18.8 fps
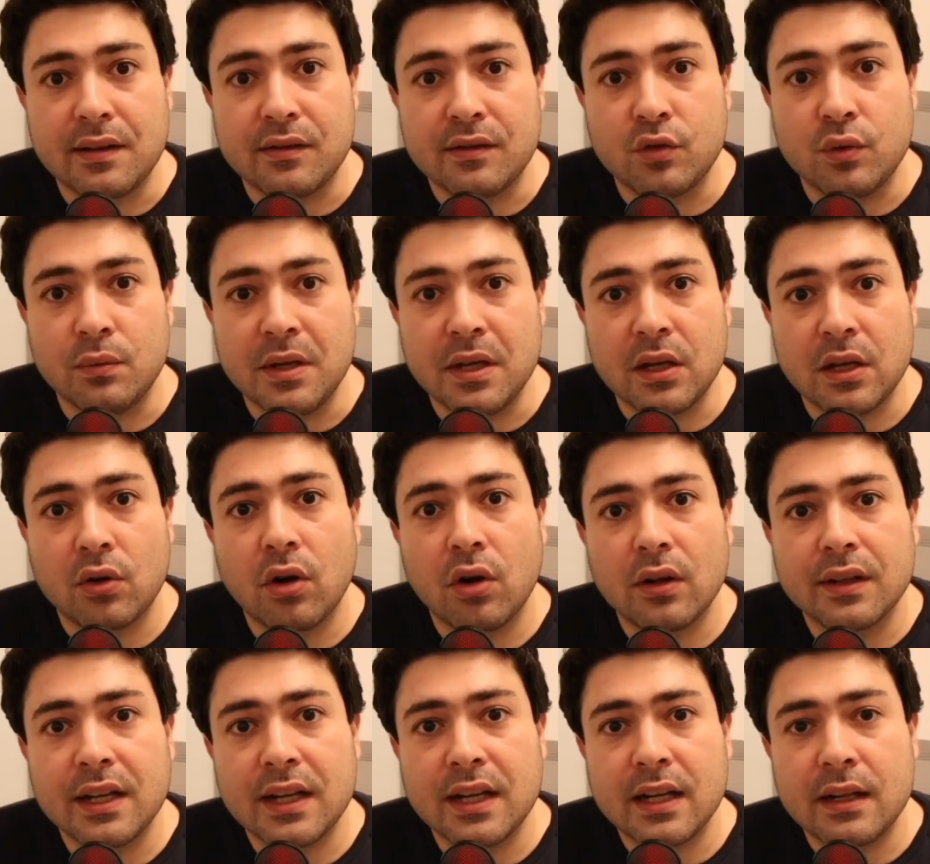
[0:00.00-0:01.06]
to be
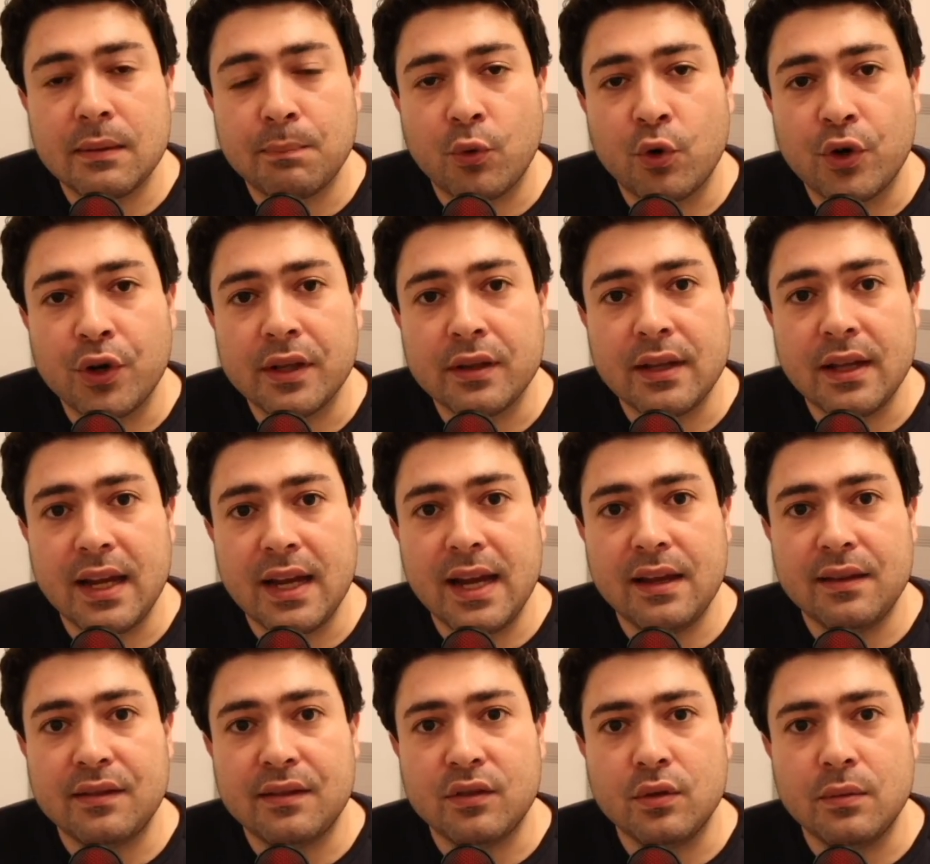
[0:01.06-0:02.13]
called an endpoint
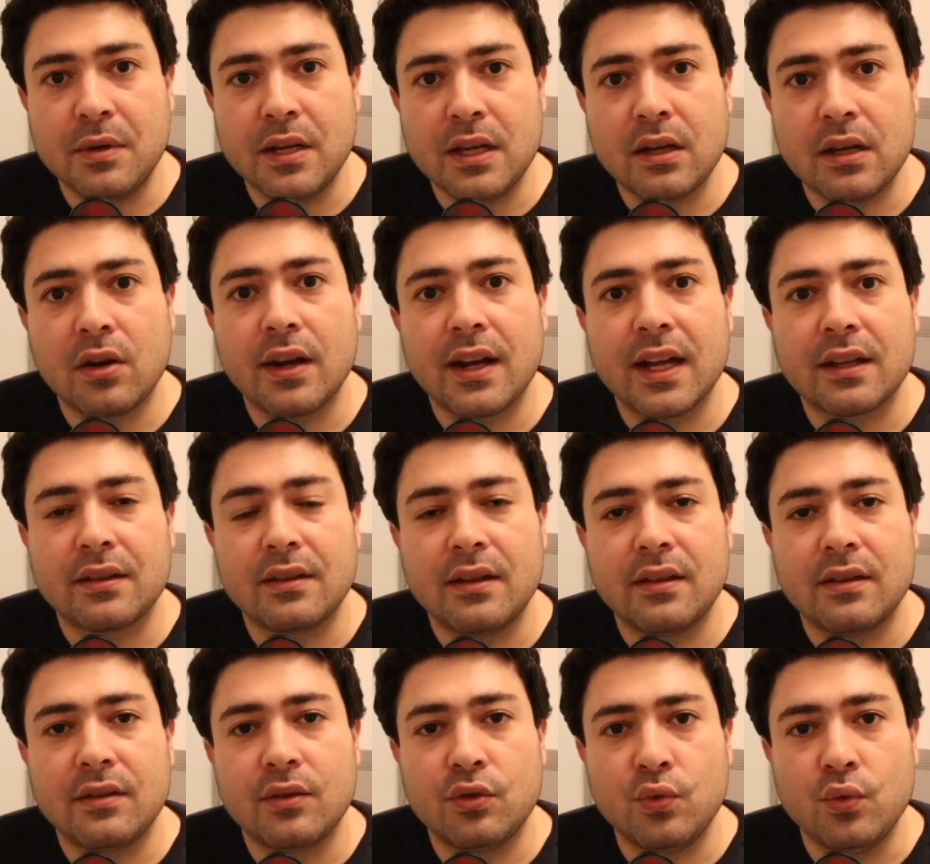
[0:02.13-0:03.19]
is to be
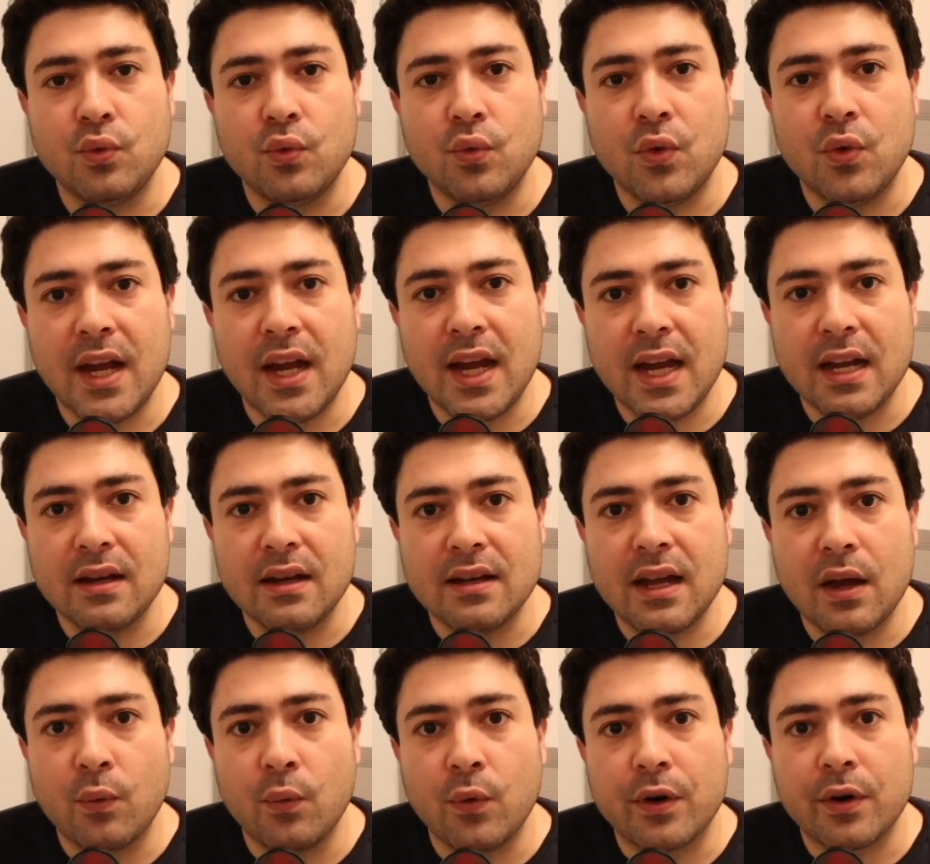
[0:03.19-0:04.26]
connected to a
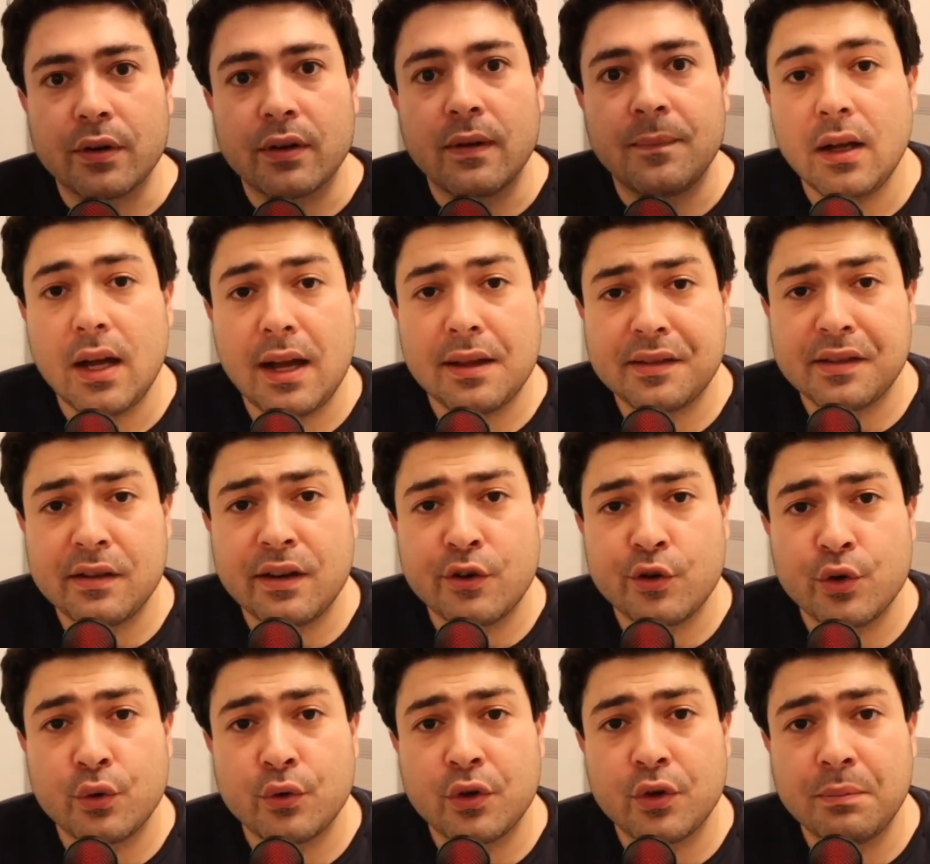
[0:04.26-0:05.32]
network. A
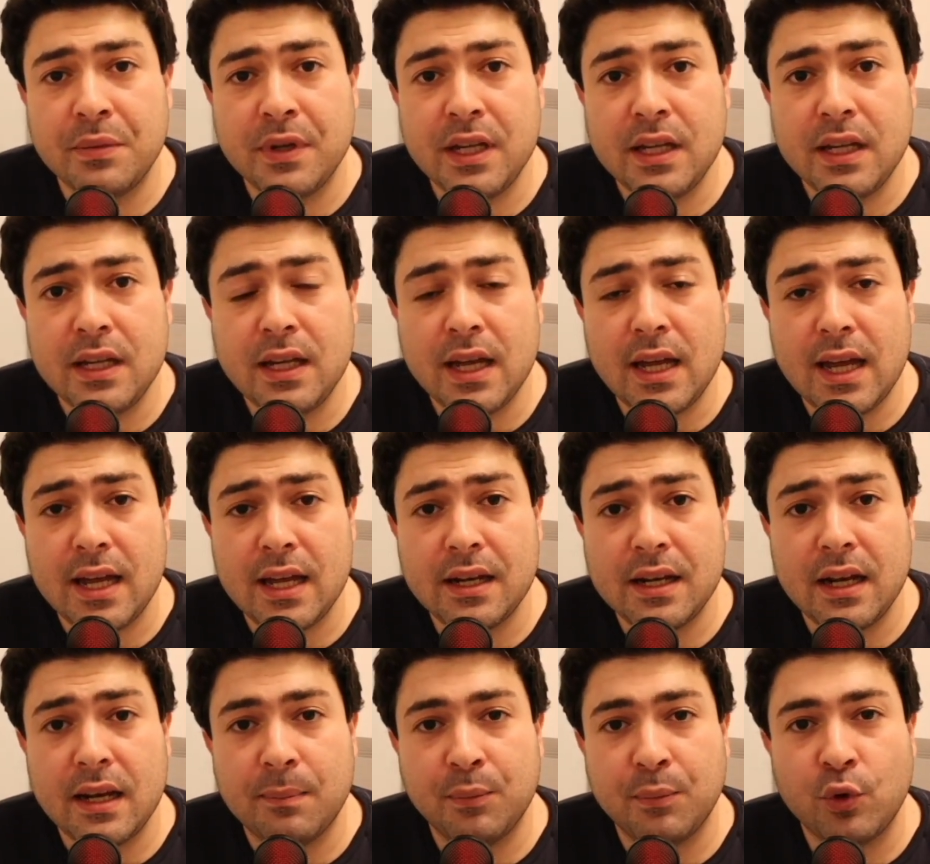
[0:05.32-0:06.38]
scenario could be
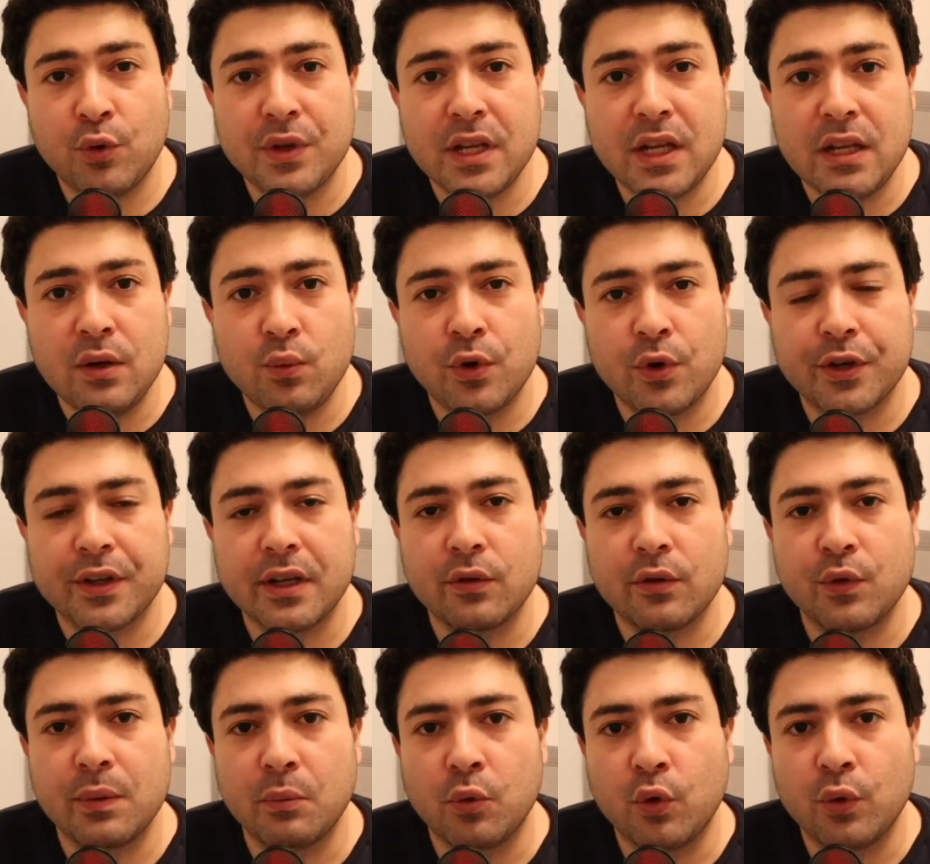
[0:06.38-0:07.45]
an employee working
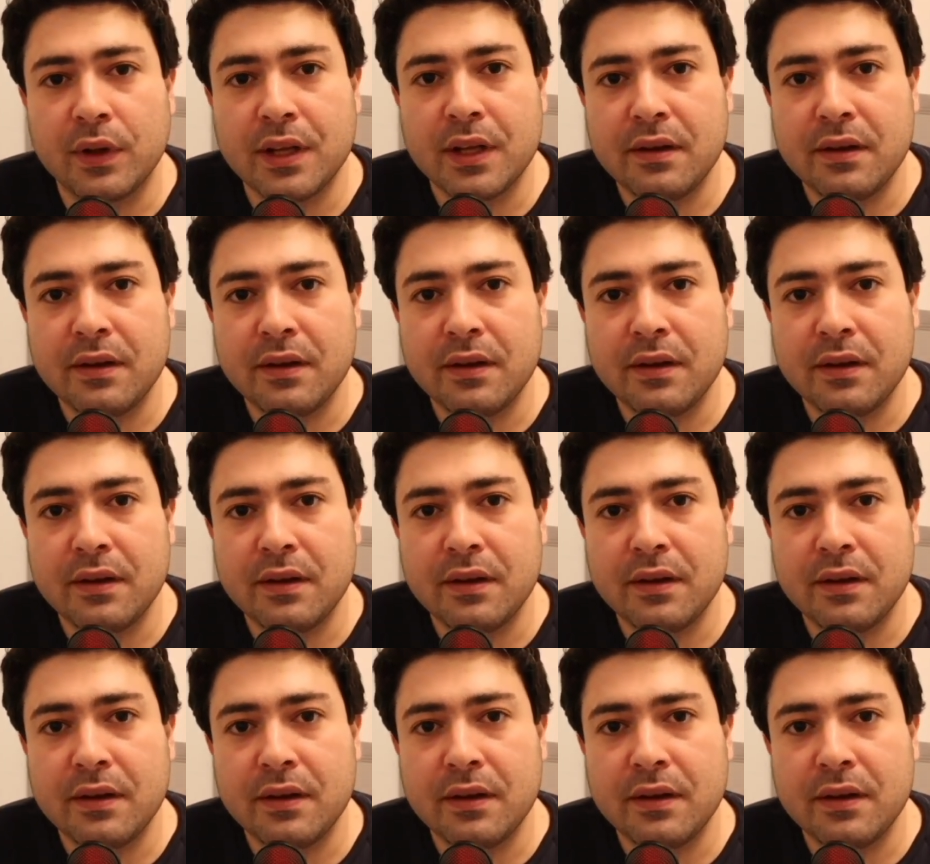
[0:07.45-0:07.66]
remotely